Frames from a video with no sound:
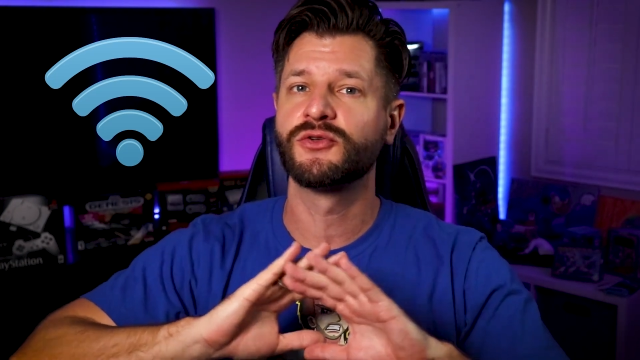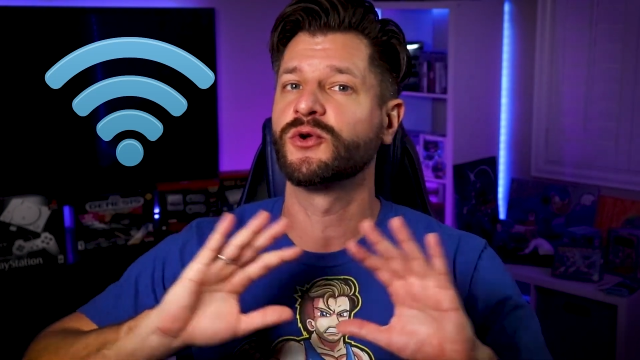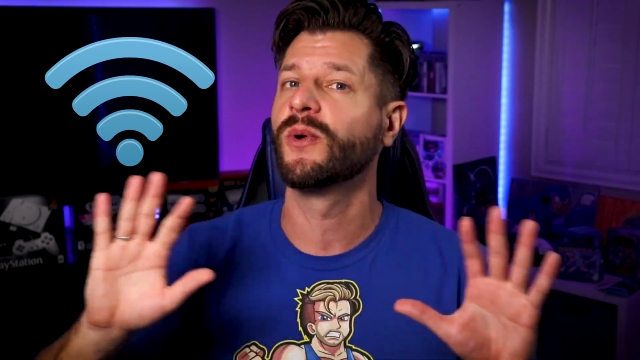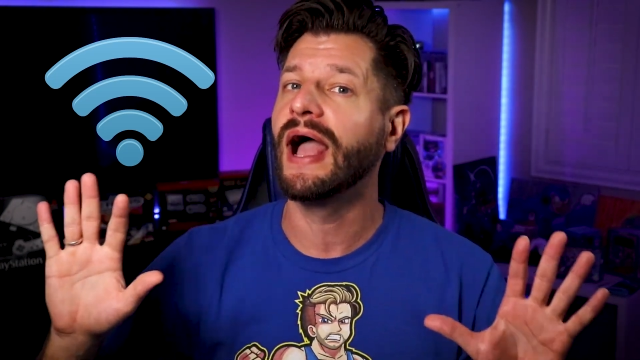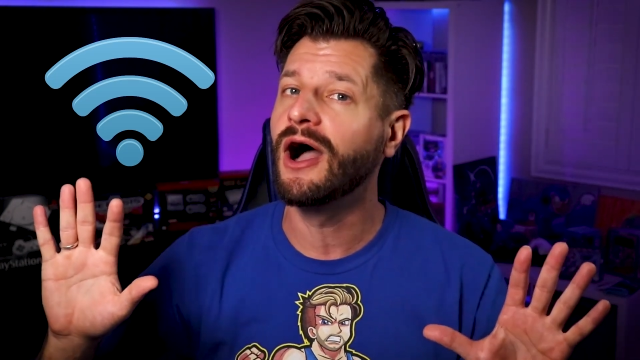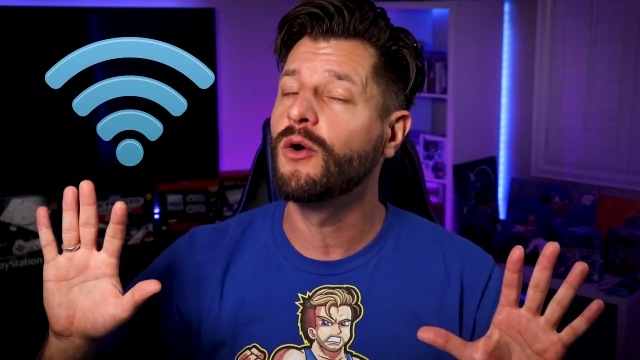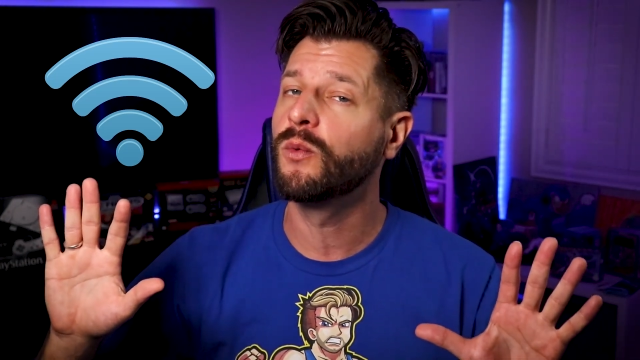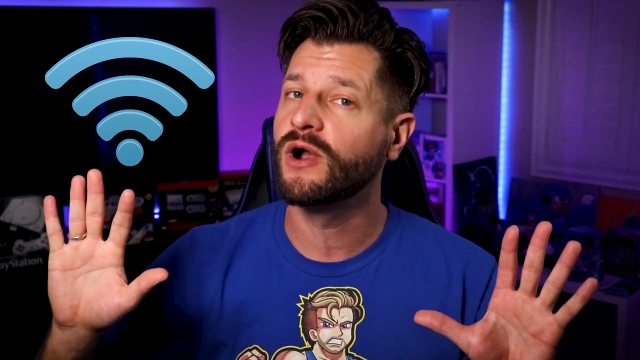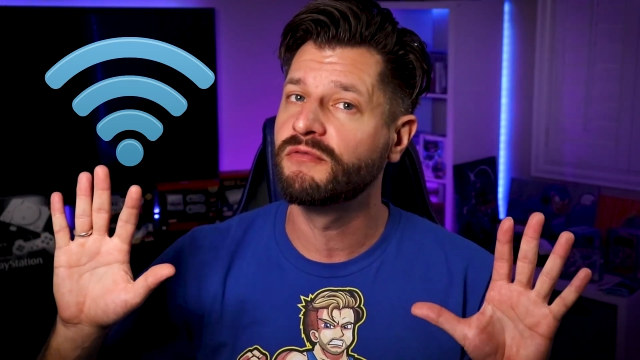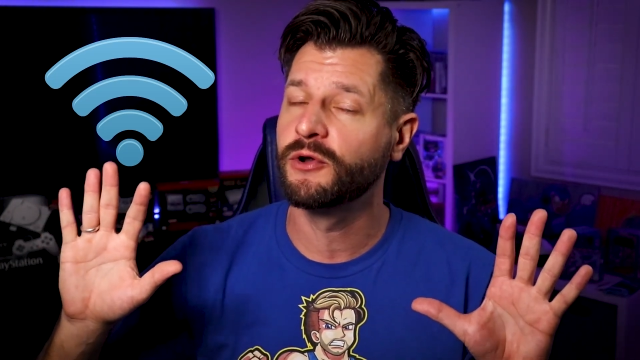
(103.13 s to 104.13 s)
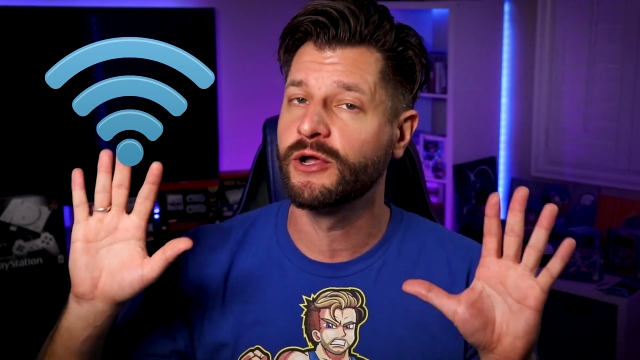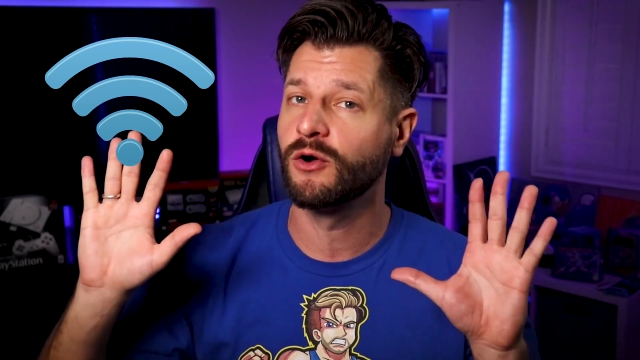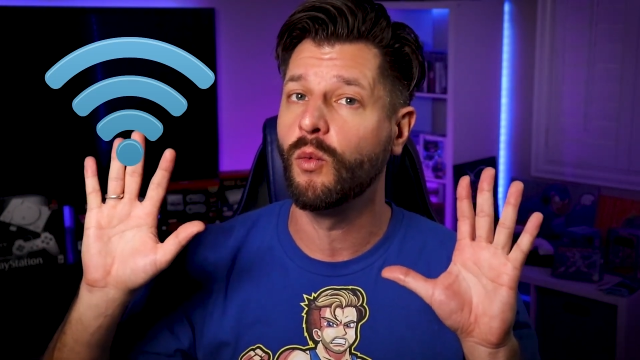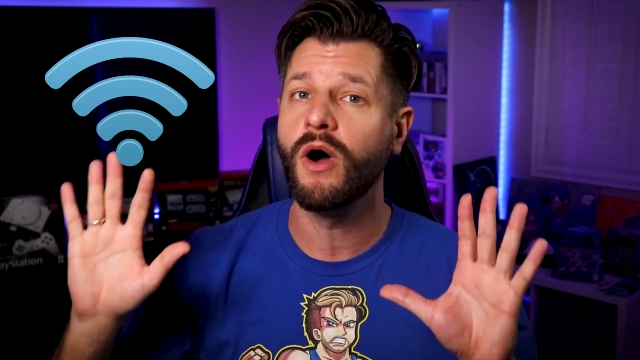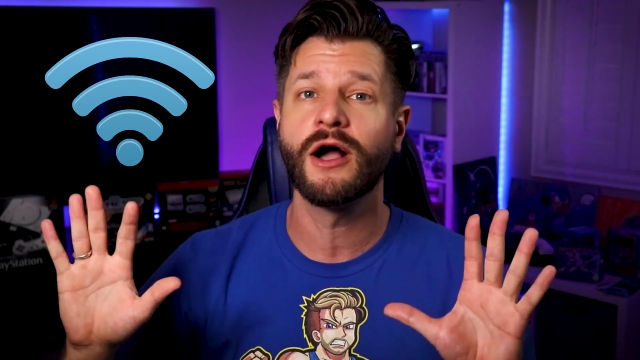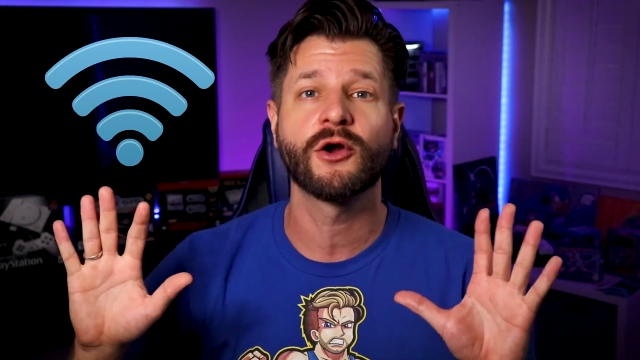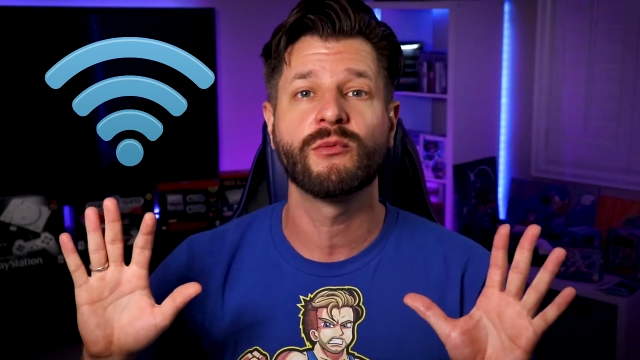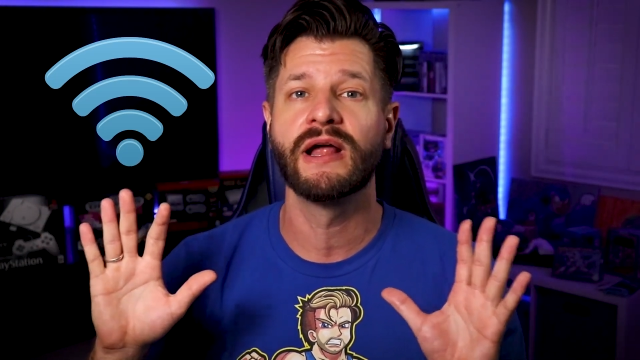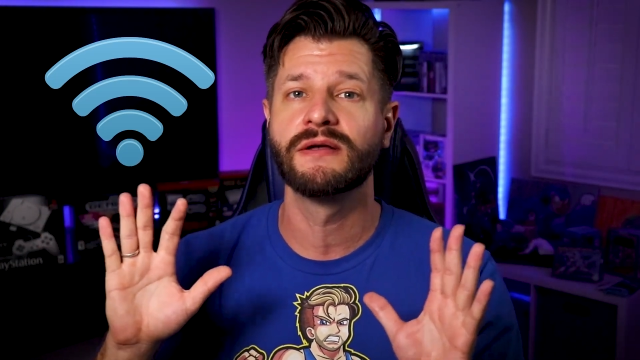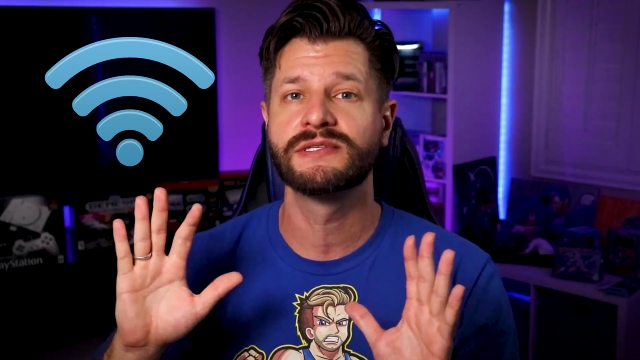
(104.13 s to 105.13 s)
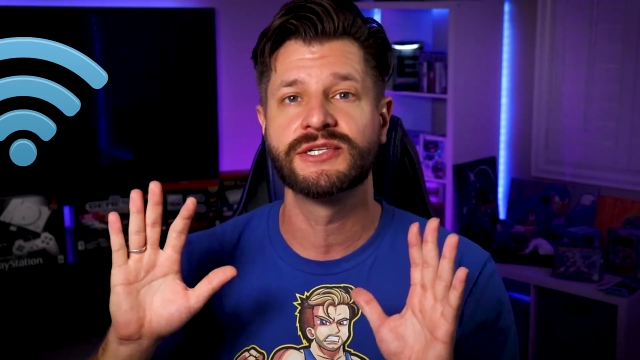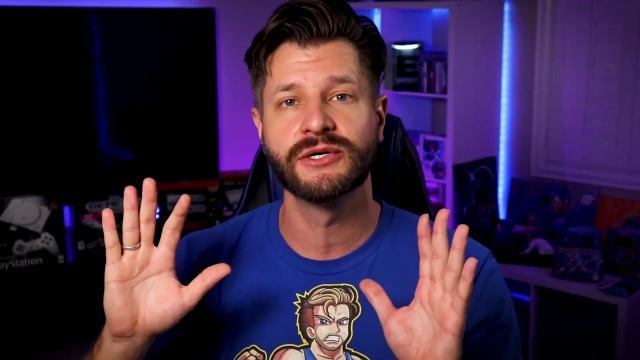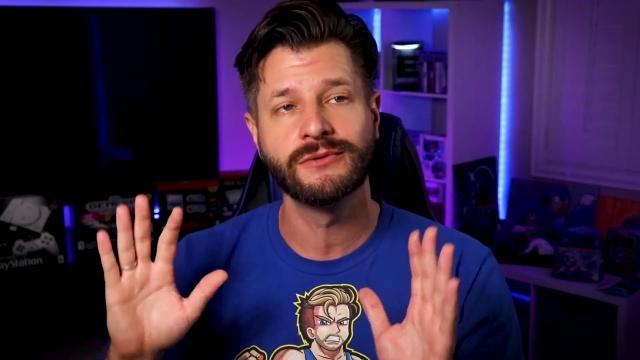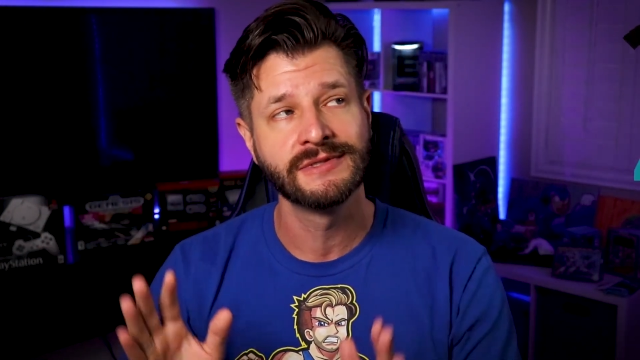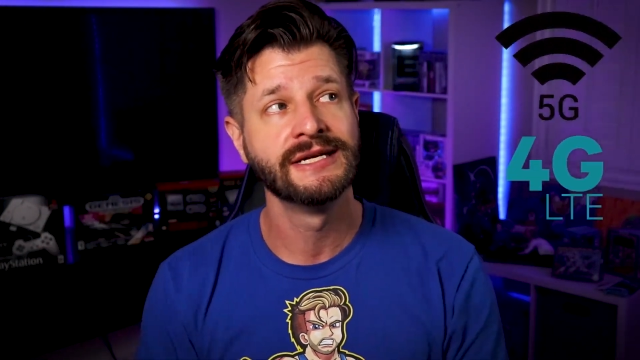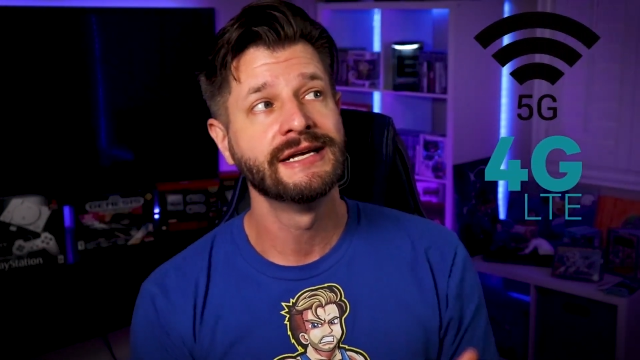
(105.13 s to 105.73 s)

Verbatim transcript: throughout wherever you're gonna walk around to,